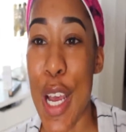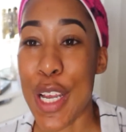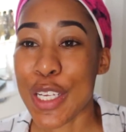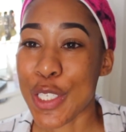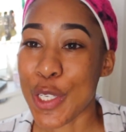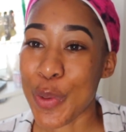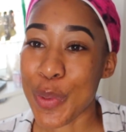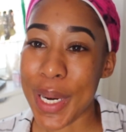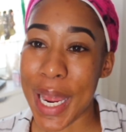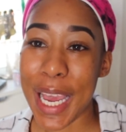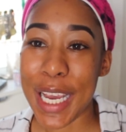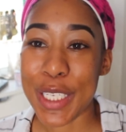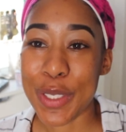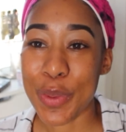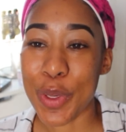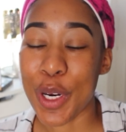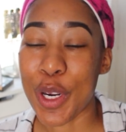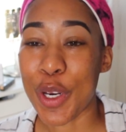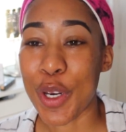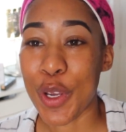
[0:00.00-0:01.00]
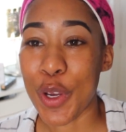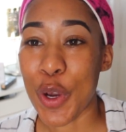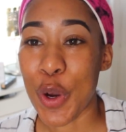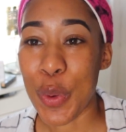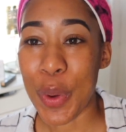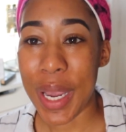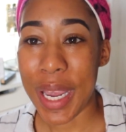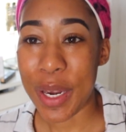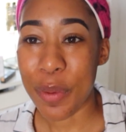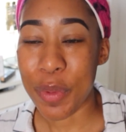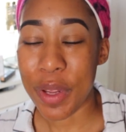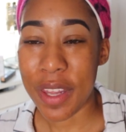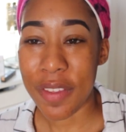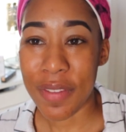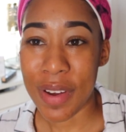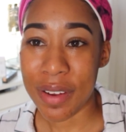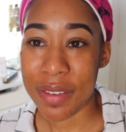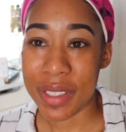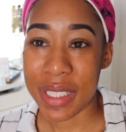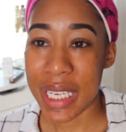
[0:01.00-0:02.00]
So next we're going to go in with
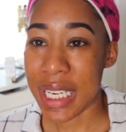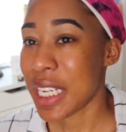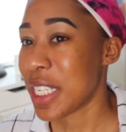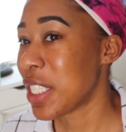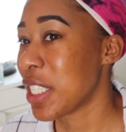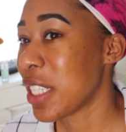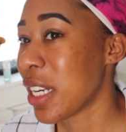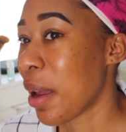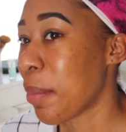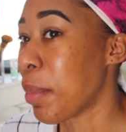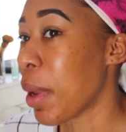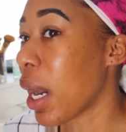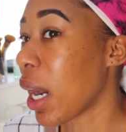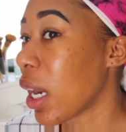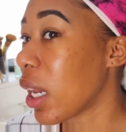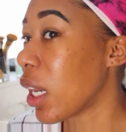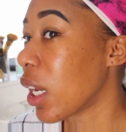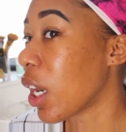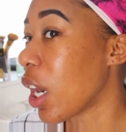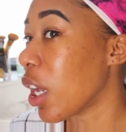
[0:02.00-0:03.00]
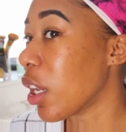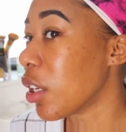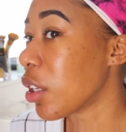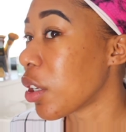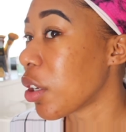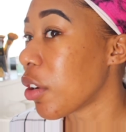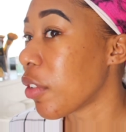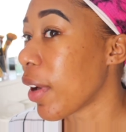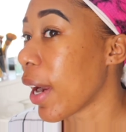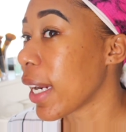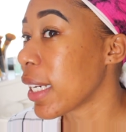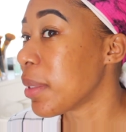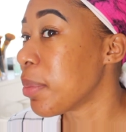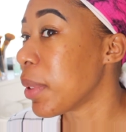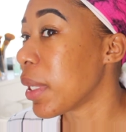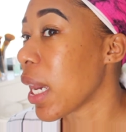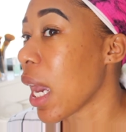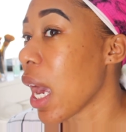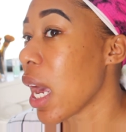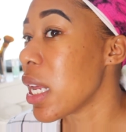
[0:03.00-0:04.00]
foundation. I'm not going to color correct
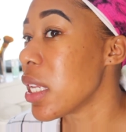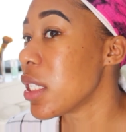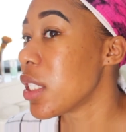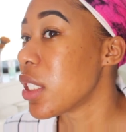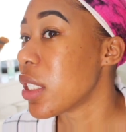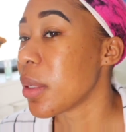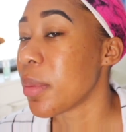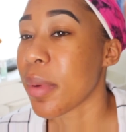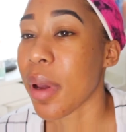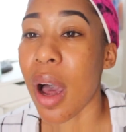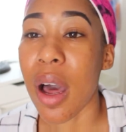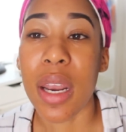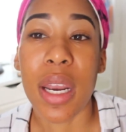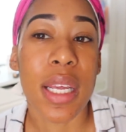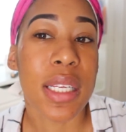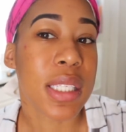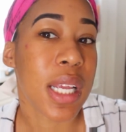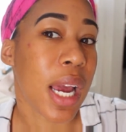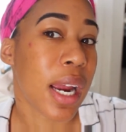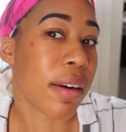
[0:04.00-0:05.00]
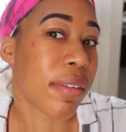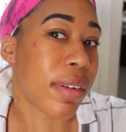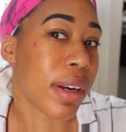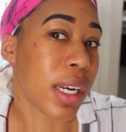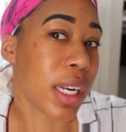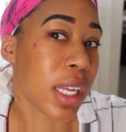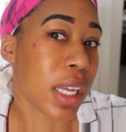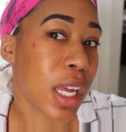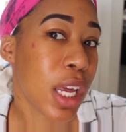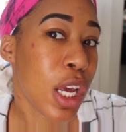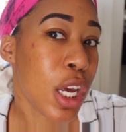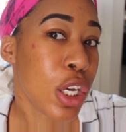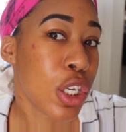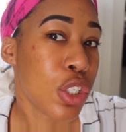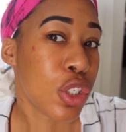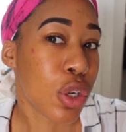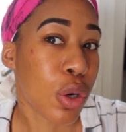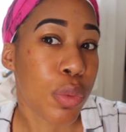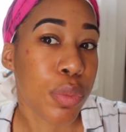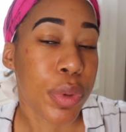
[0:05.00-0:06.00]
because to be honest I really
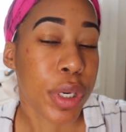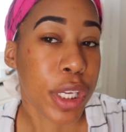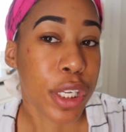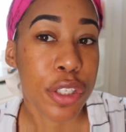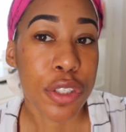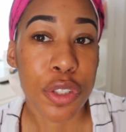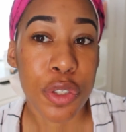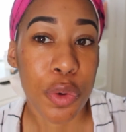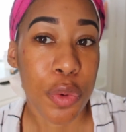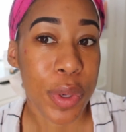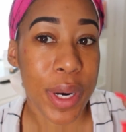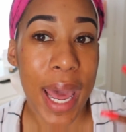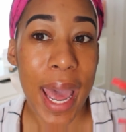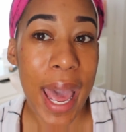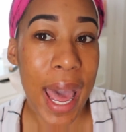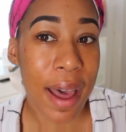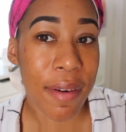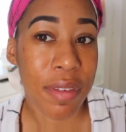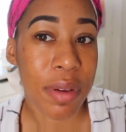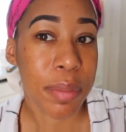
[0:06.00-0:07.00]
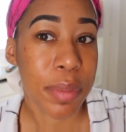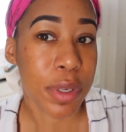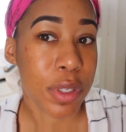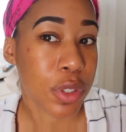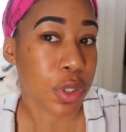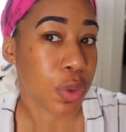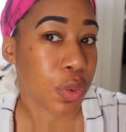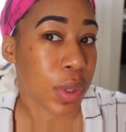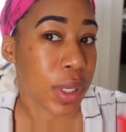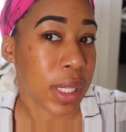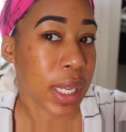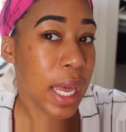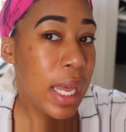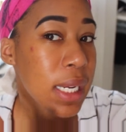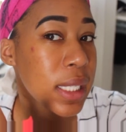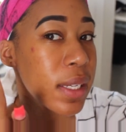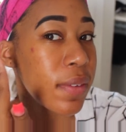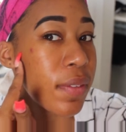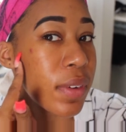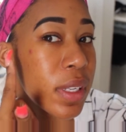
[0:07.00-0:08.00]
don't need to when I haven't been doing
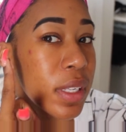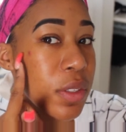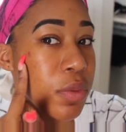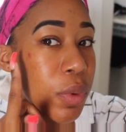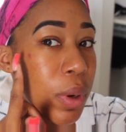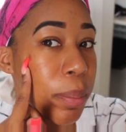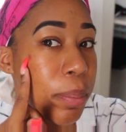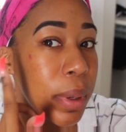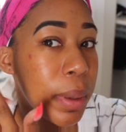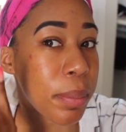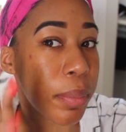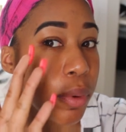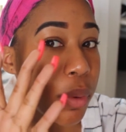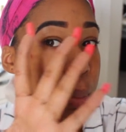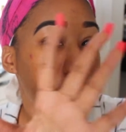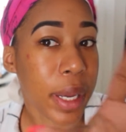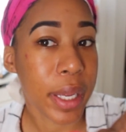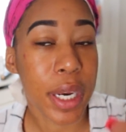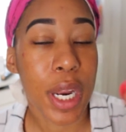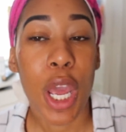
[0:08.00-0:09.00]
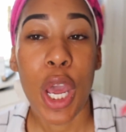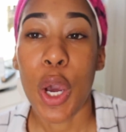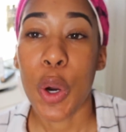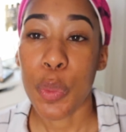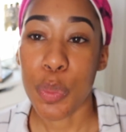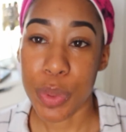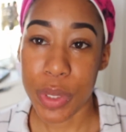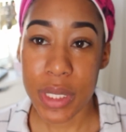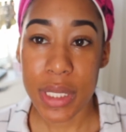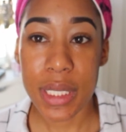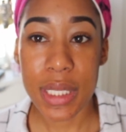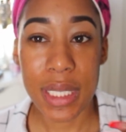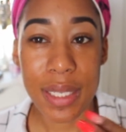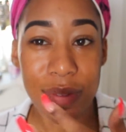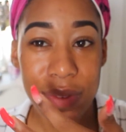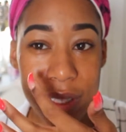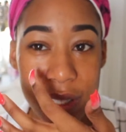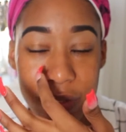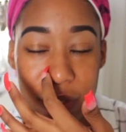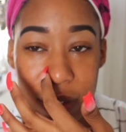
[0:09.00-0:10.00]
that except for this one pimple but we'll see
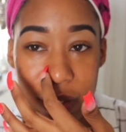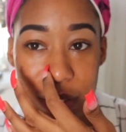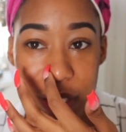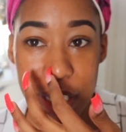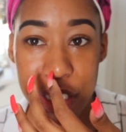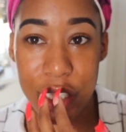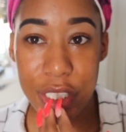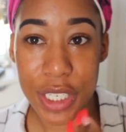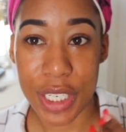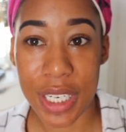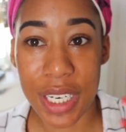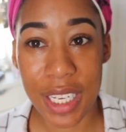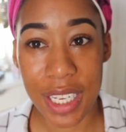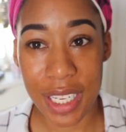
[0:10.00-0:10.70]
if this foundation